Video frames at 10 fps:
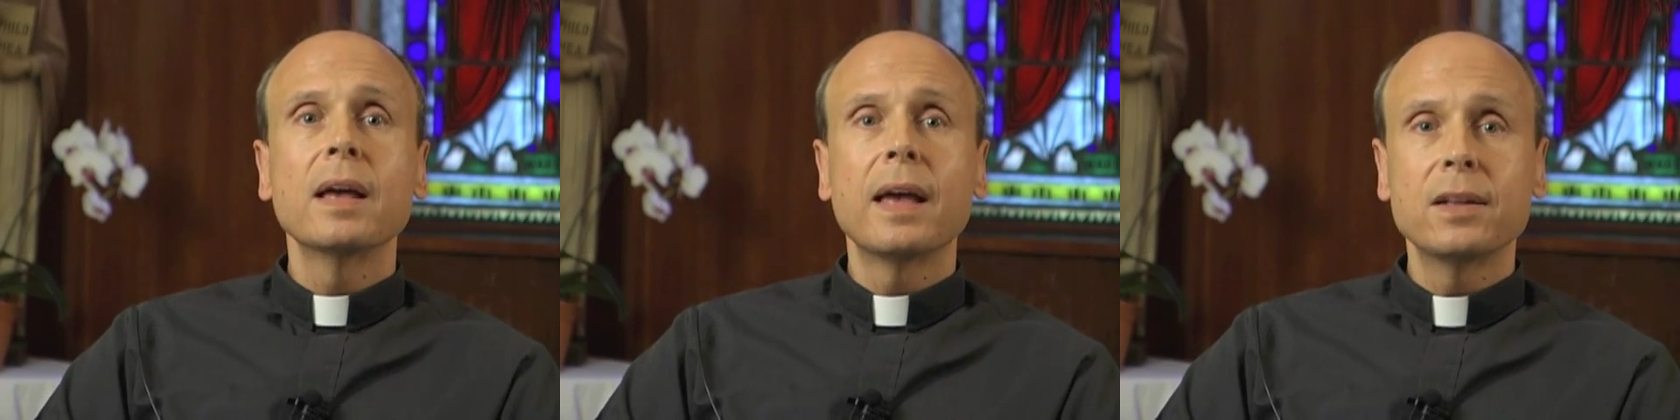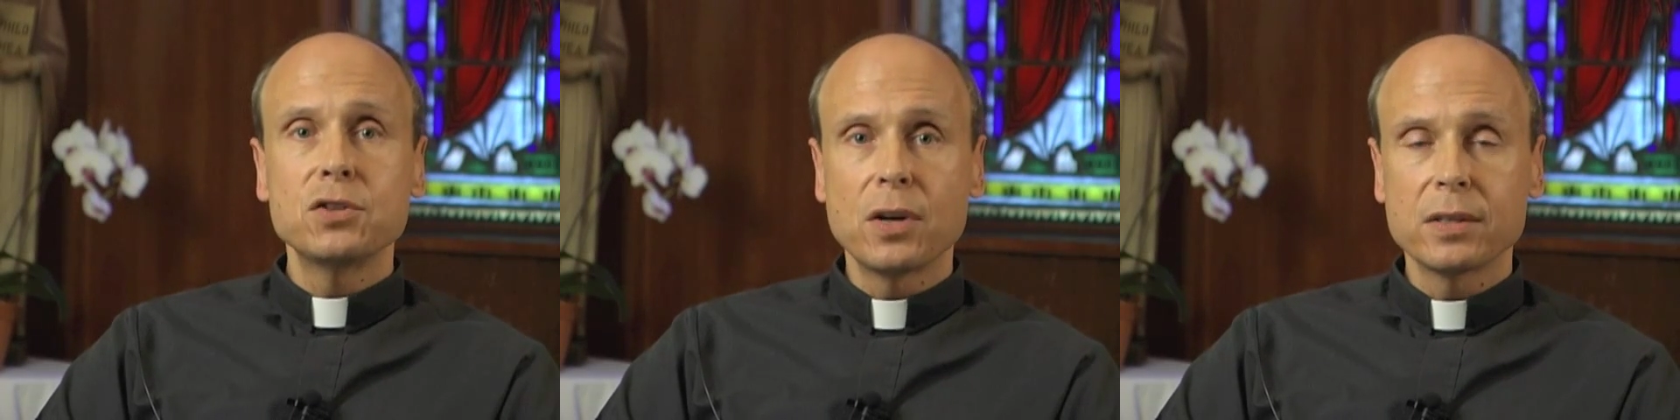
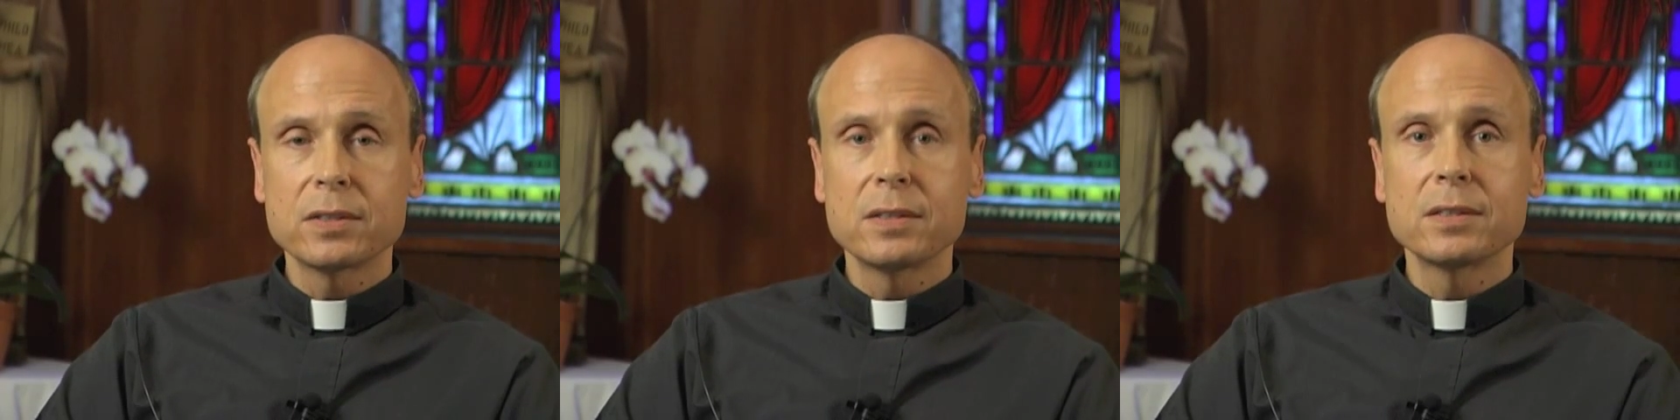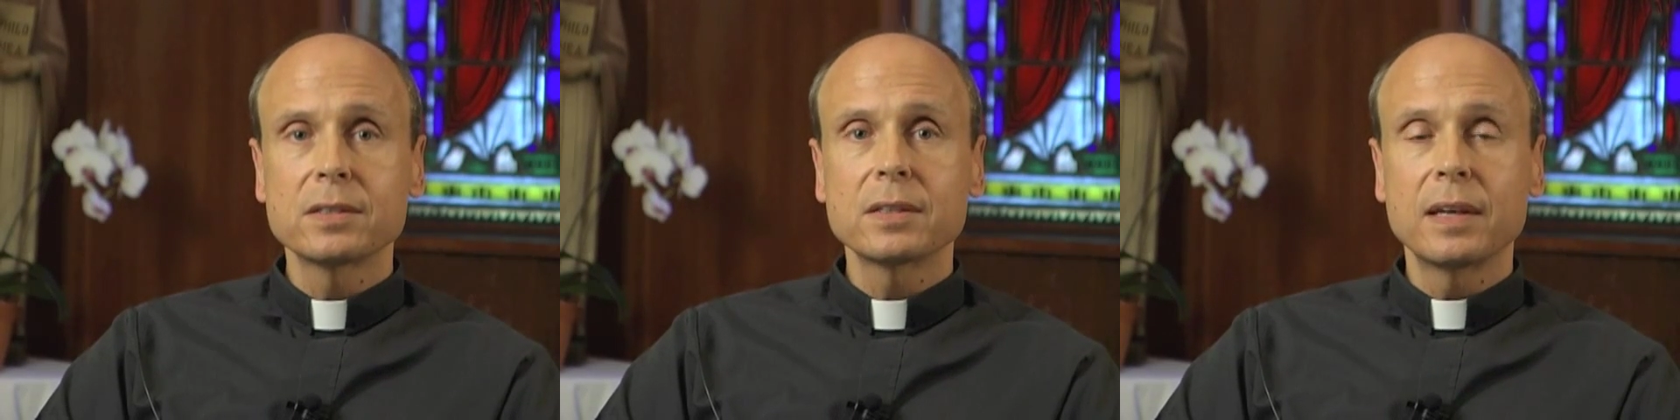and
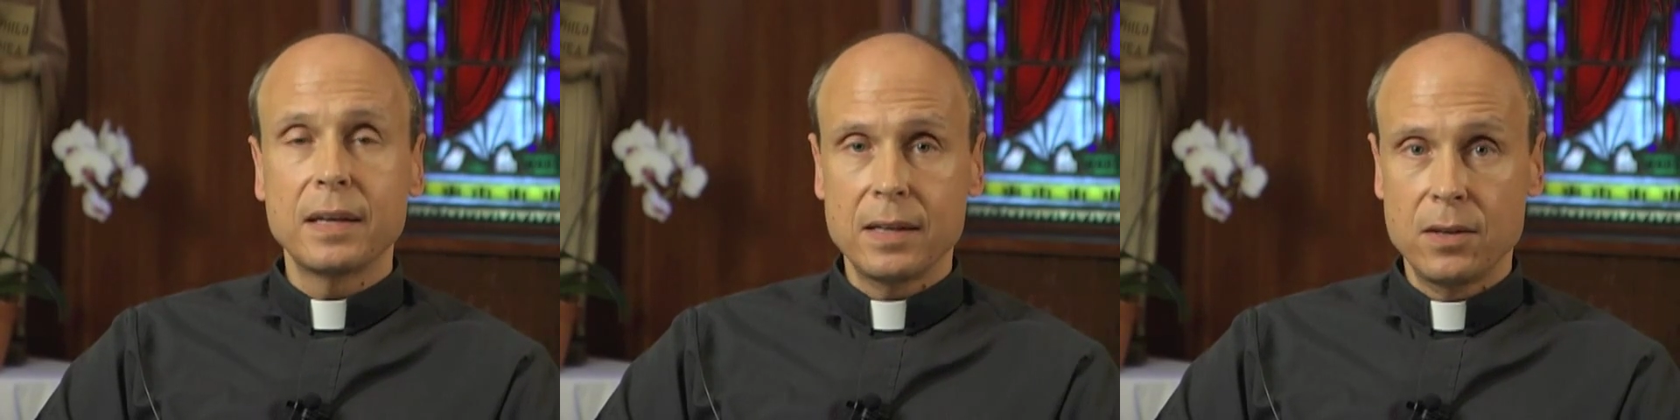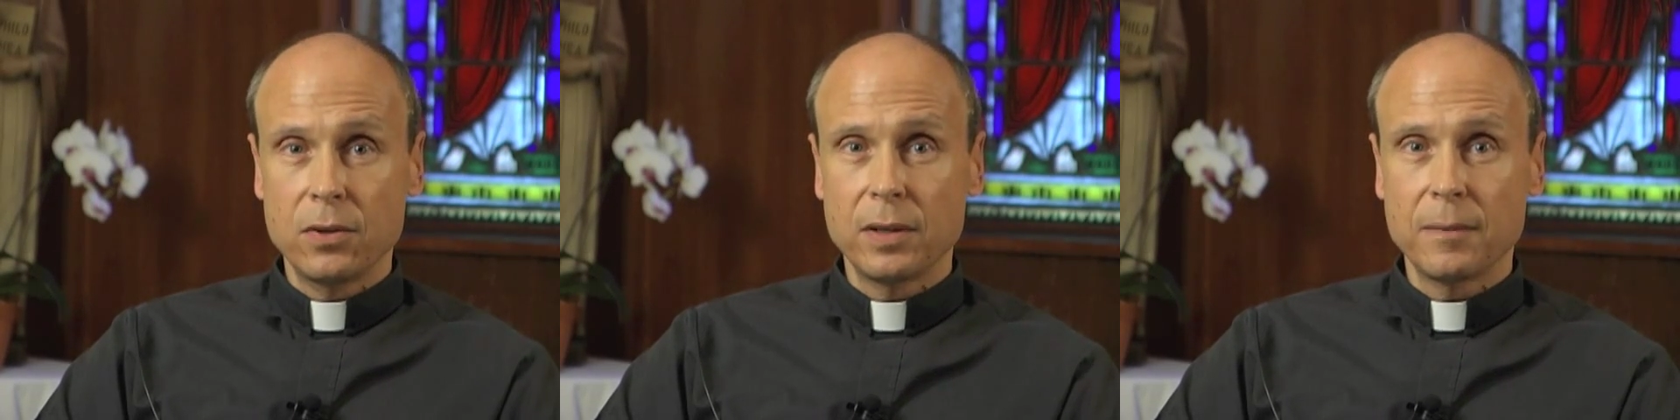justice and
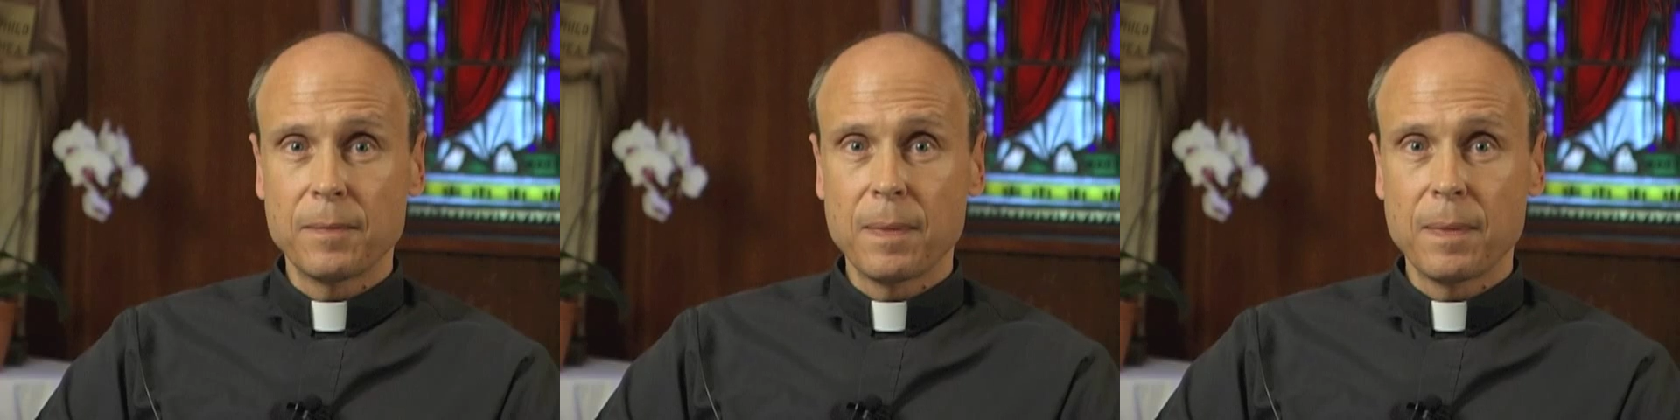healing.